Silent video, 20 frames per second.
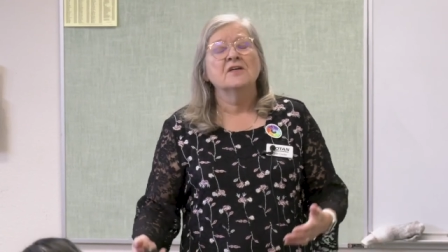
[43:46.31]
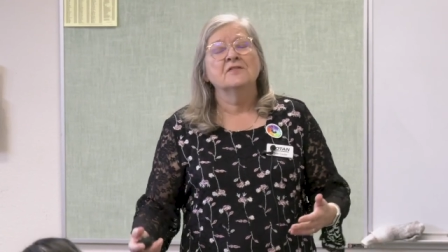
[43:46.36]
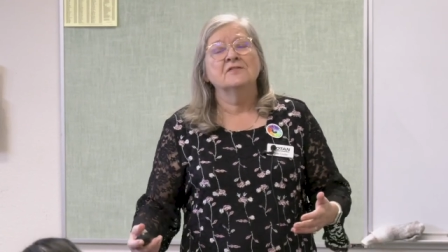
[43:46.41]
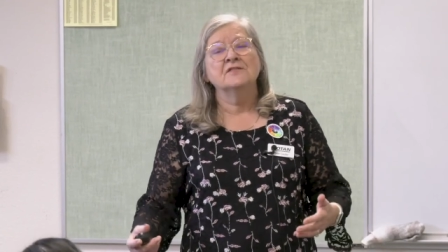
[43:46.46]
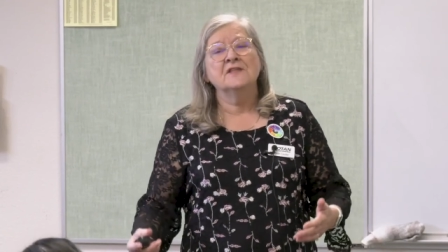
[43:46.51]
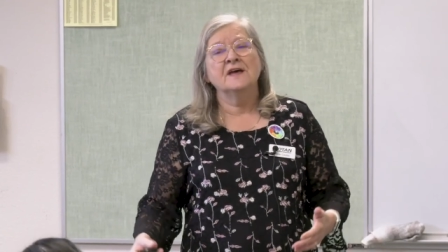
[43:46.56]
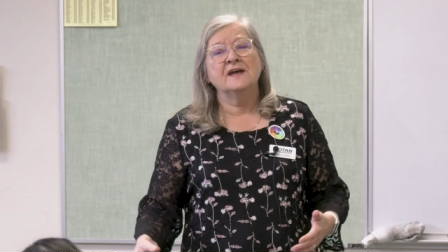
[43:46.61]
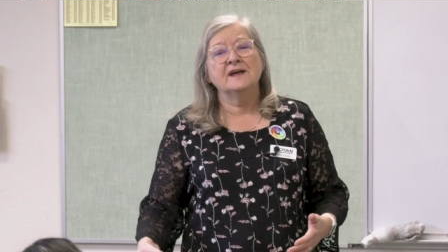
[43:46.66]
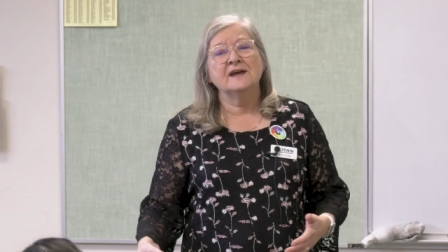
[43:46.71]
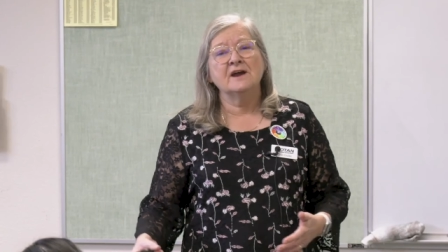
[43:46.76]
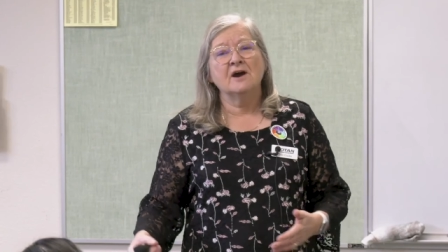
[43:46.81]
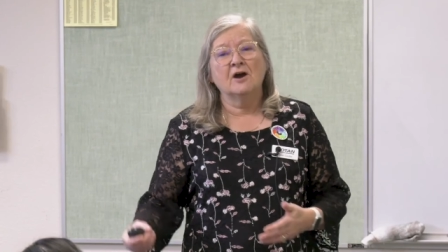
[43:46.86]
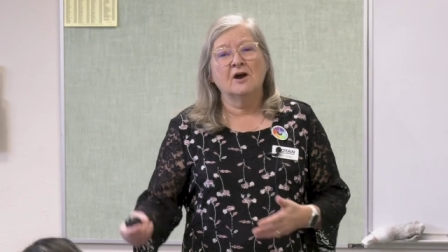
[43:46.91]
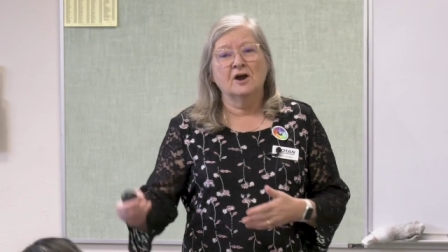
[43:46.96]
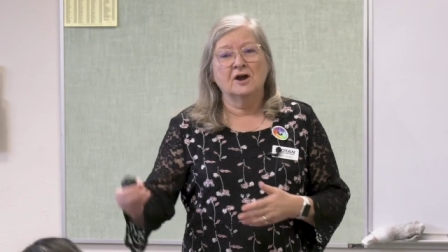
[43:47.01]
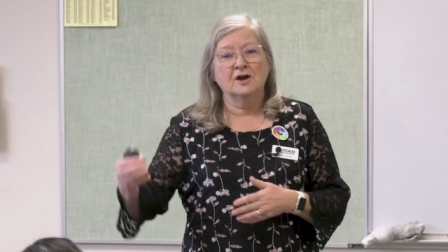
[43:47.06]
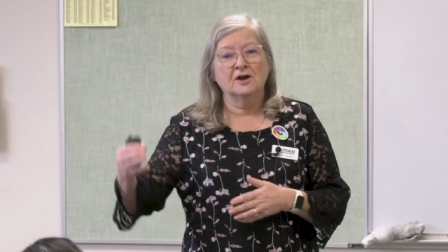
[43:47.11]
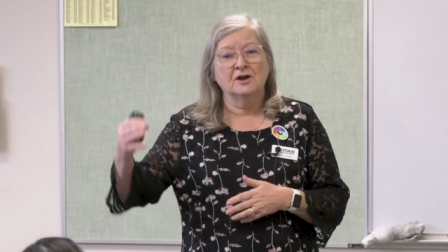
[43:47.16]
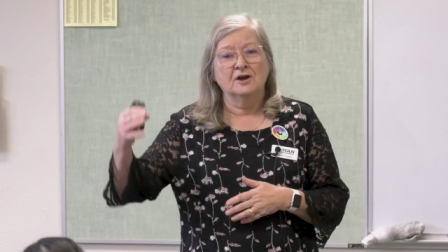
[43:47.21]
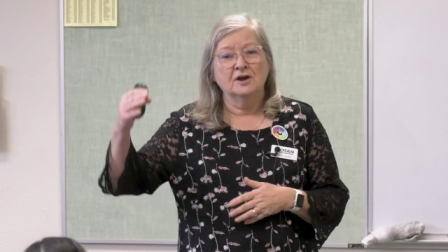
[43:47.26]
They
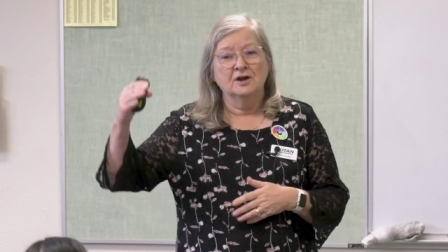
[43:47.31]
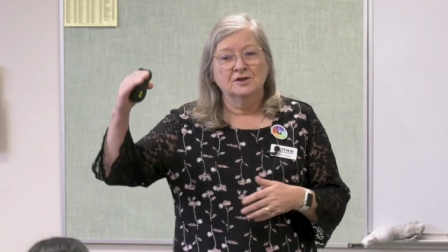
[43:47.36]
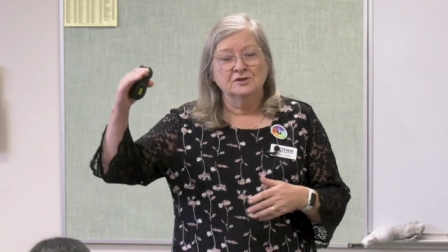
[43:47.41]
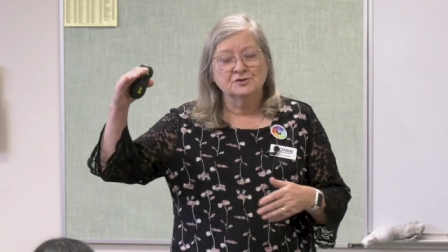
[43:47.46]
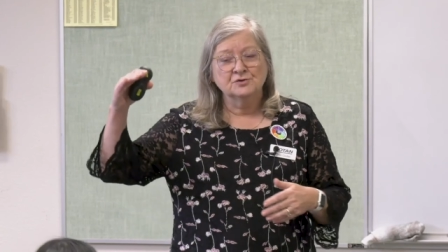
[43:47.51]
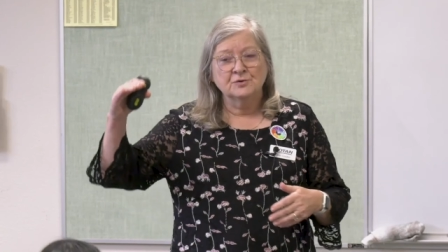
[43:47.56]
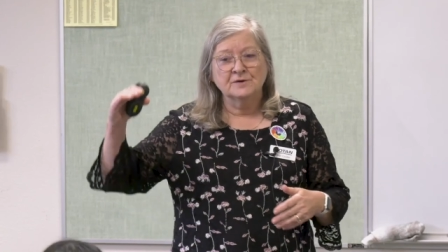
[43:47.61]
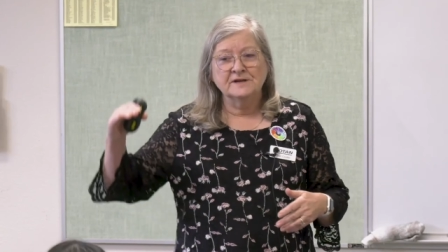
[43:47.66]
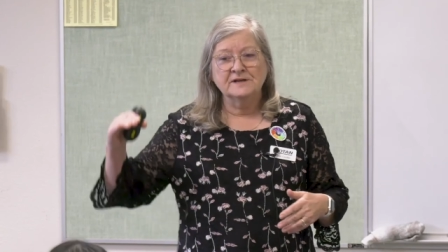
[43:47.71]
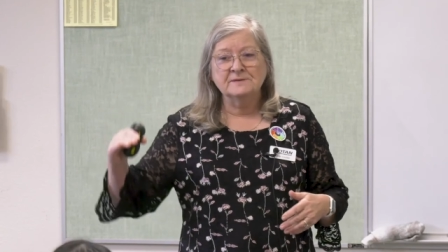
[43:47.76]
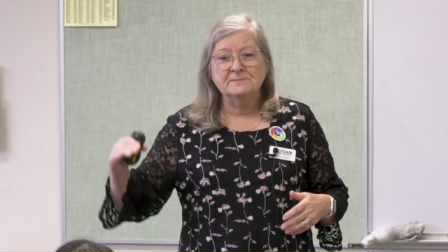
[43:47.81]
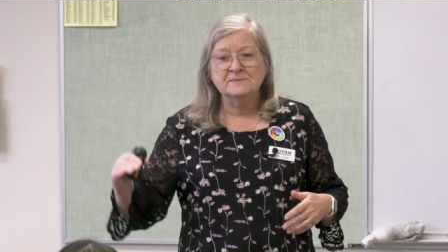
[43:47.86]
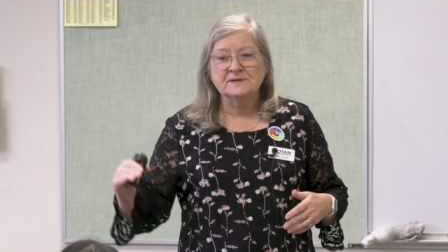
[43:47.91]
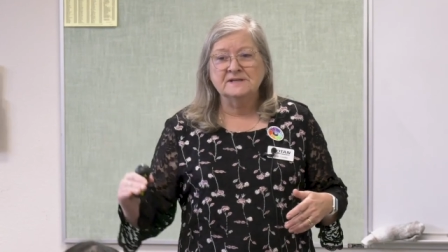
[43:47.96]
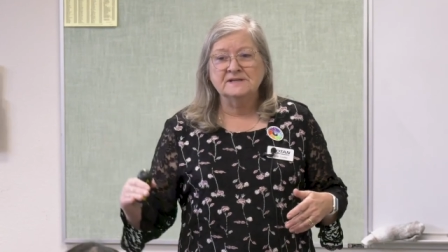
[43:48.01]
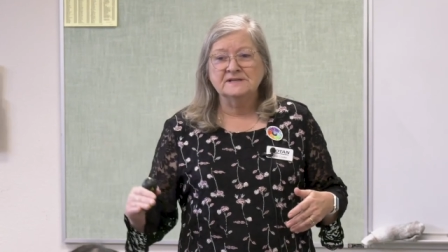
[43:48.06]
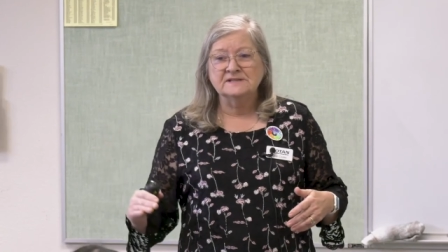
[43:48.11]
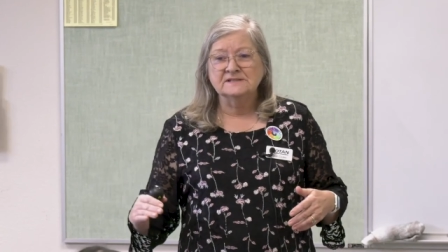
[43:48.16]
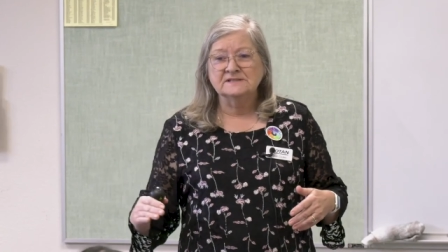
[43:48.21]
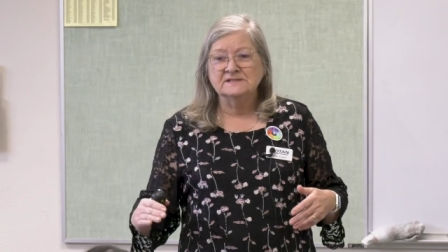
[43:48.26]
are 20
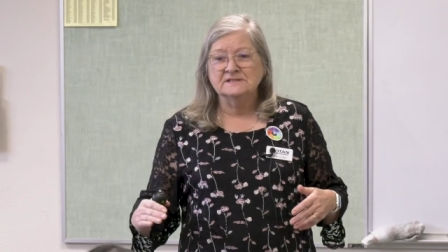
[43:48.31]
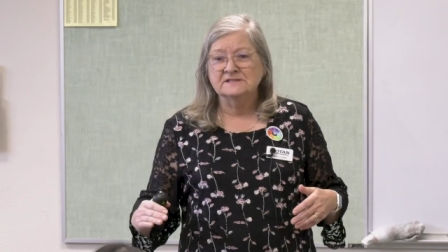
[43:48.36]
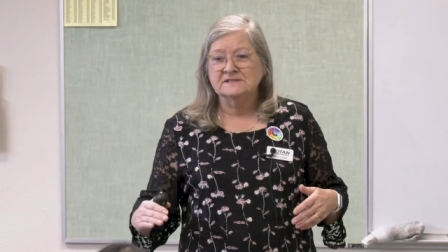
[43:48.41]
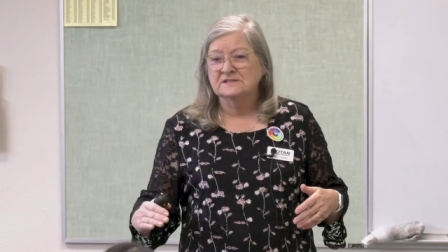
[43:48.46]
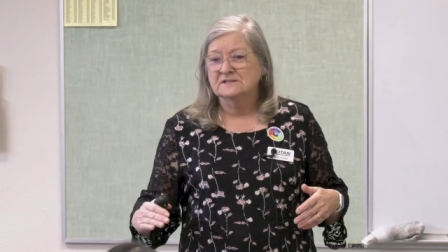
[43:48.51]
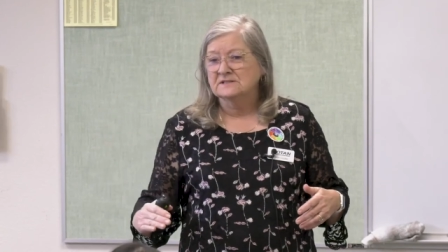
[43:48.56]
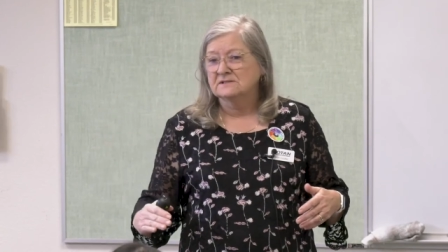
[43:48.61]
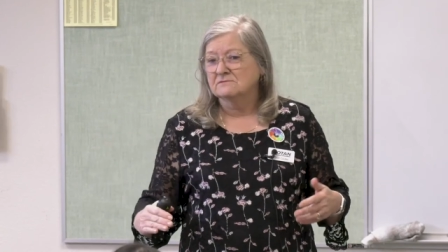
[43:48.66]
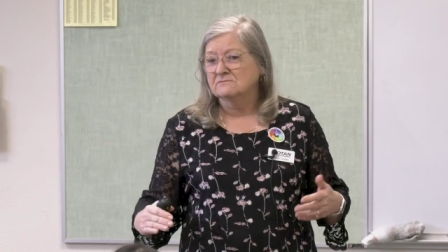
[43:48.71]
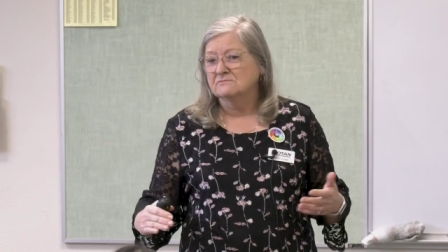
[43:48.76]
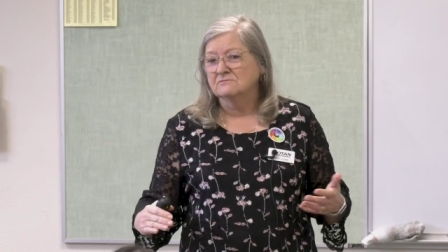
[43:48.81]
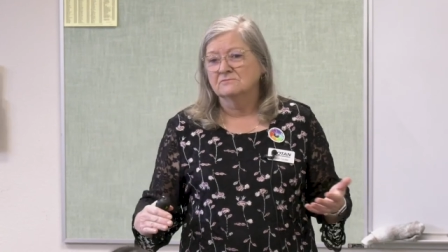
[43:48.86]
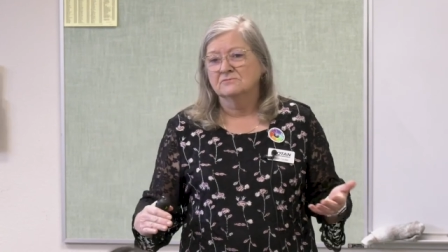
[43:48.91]
minutes,